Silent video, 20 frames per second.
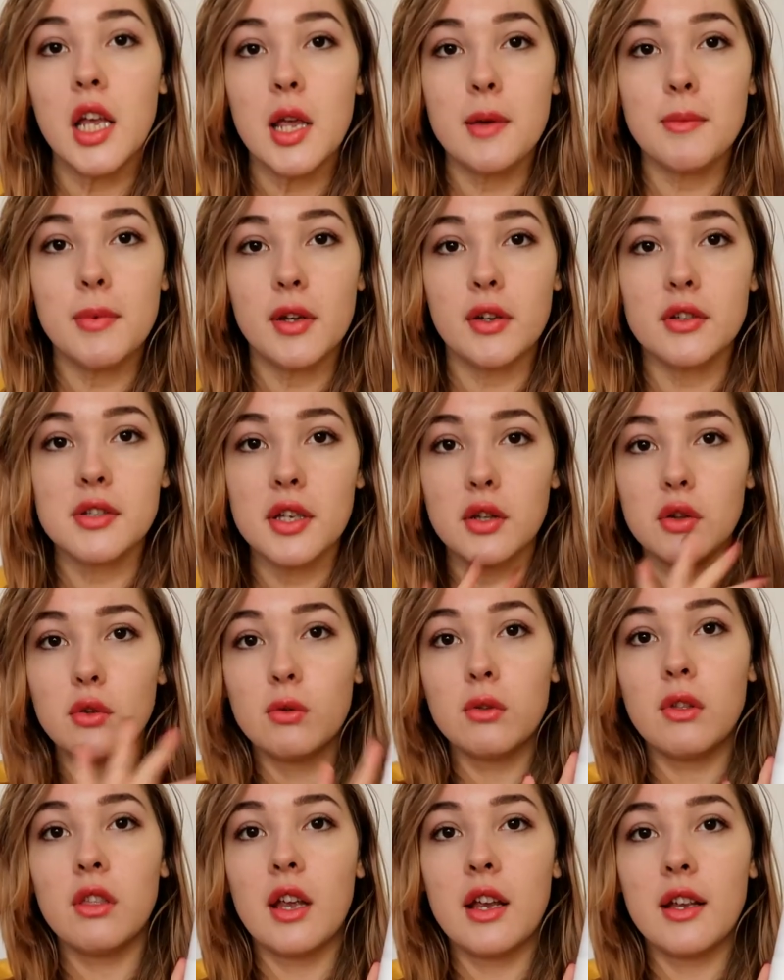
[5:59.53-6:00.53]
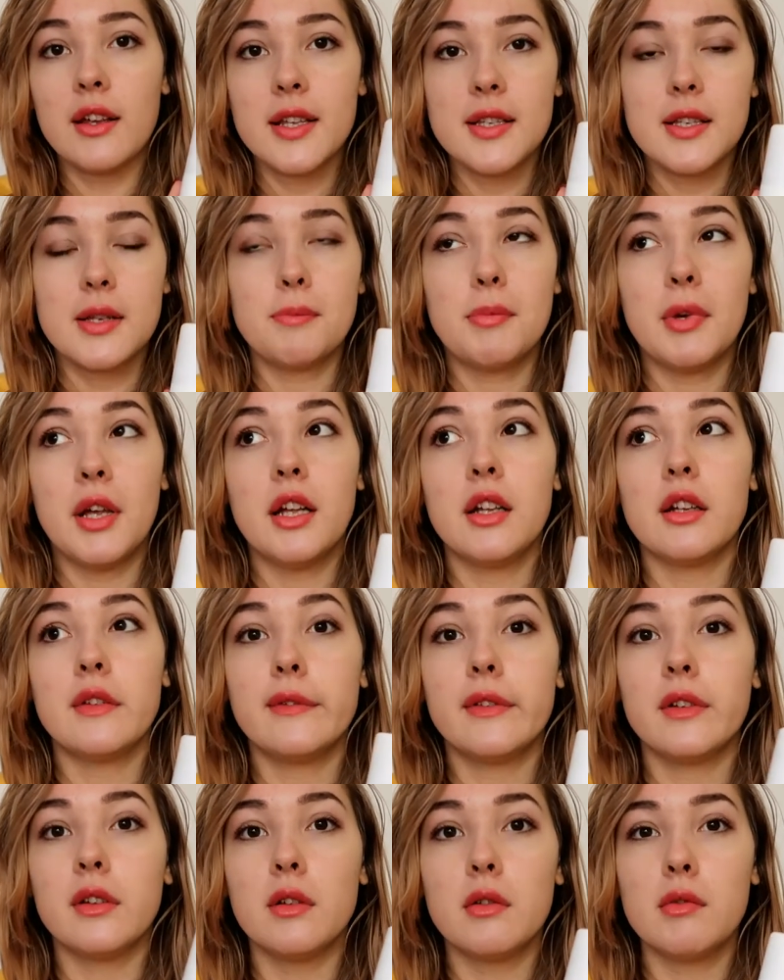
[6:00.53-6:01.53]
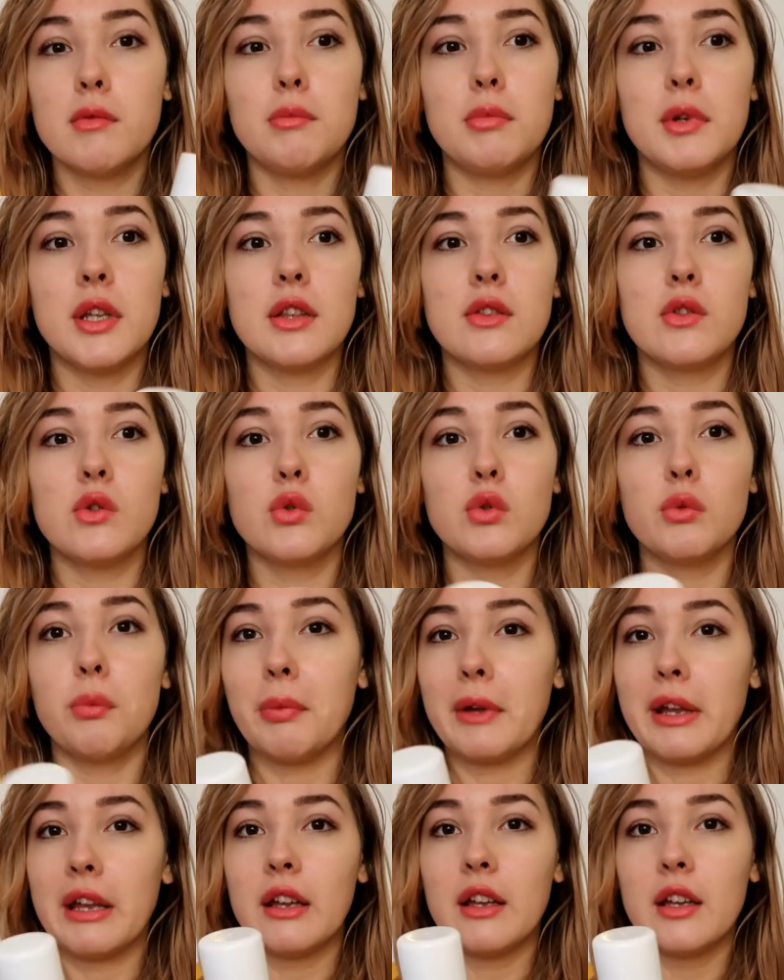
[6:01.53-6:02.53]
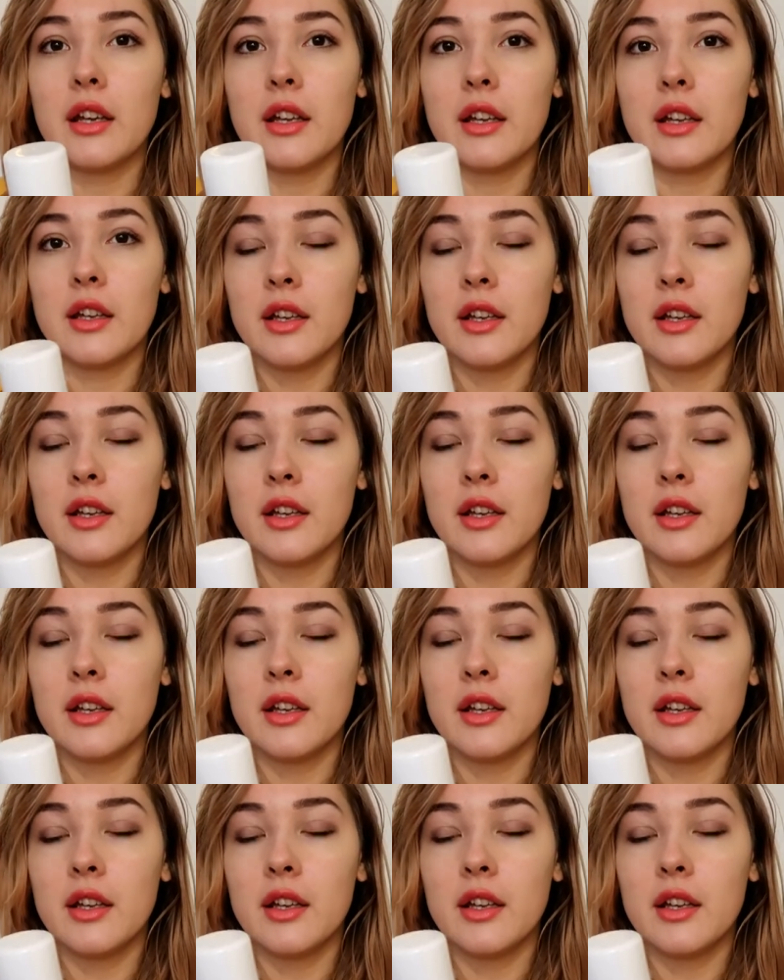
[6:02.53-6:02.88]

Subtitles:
because I do think it's a bit too big